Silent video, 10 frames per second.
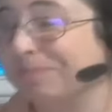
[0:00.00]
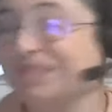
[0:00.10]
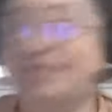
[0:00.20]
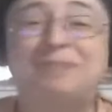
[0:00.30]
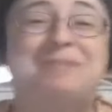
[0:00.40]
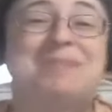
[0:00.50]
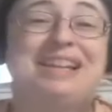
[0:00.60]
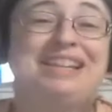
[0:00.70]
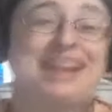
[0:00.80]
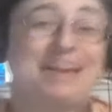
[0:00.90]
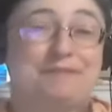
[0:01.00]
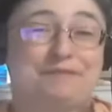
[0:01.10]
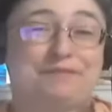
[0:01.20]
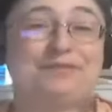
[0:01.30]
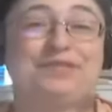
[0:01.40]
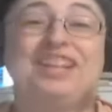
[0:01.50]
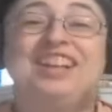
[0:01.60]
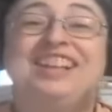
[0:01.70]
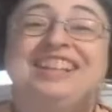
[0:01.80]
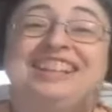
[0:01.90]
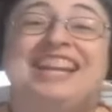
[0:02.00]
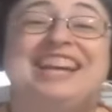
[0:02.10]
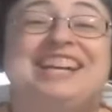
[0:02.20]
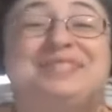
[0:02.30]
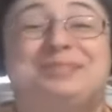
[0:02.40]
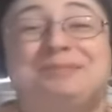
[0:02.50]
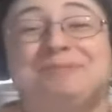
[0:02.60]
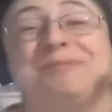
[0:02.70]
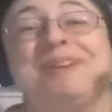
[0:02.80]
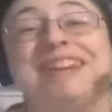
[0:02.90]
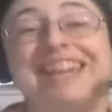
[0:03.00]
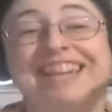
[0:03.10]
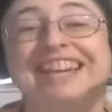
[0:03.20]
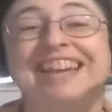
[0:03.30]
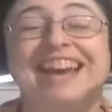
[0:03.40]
basically been my life for the last week.